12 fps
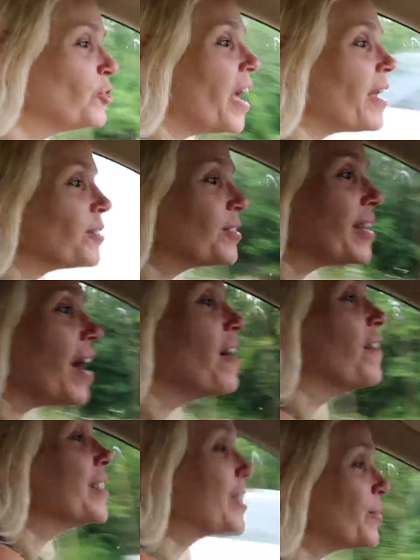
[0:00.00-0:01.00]
Crochet yourself.
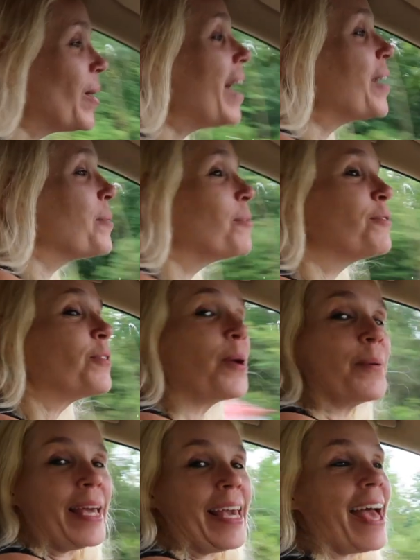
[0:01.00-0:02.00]
It won't
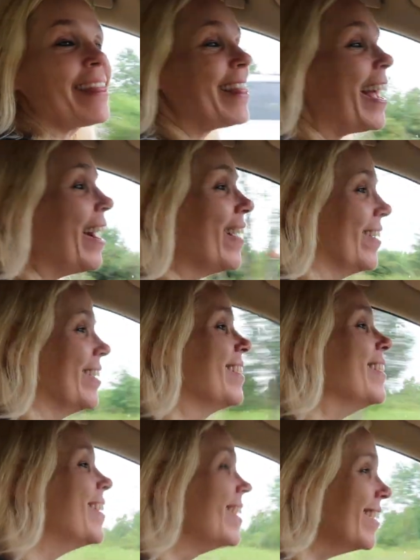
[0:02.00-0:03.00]
be ready.
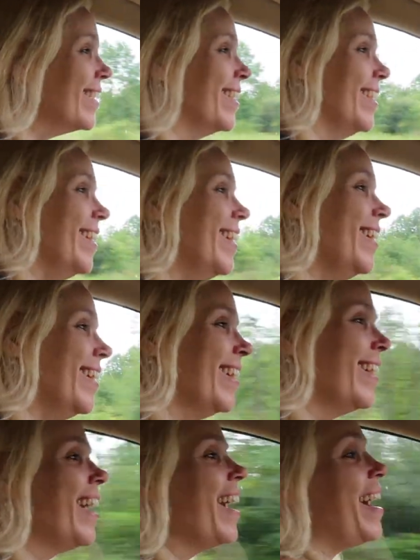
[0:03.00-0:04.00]

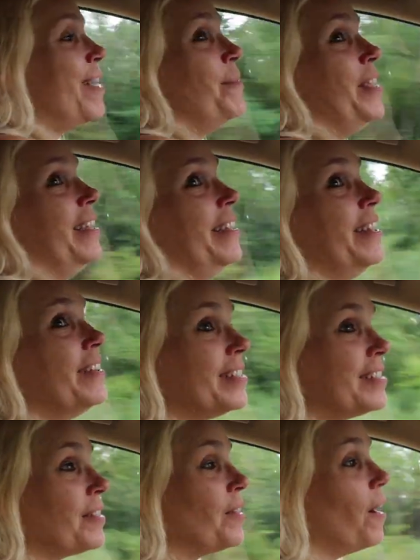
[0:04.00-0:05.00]
I mean, I know
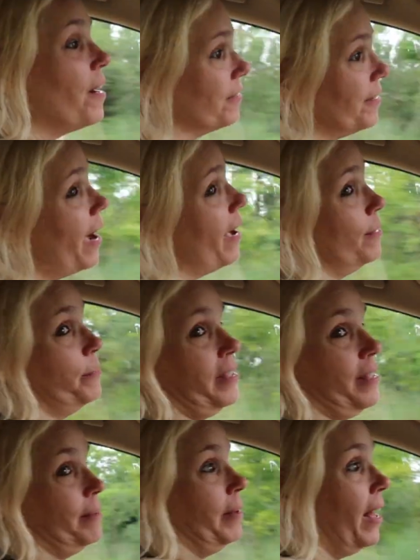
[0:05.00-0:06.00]
it's a long ride,
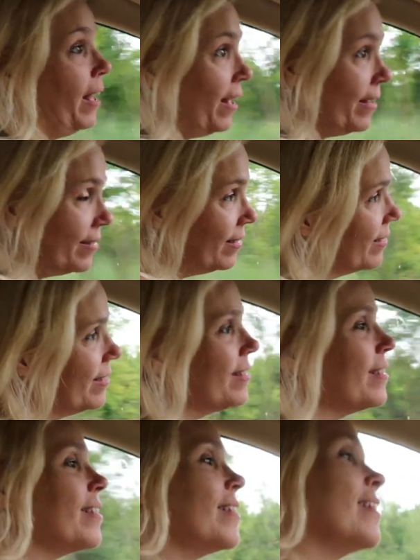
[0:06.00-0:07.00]
but come
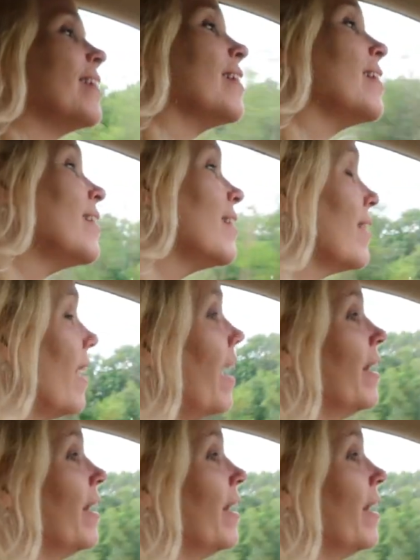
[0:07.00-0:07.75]
on.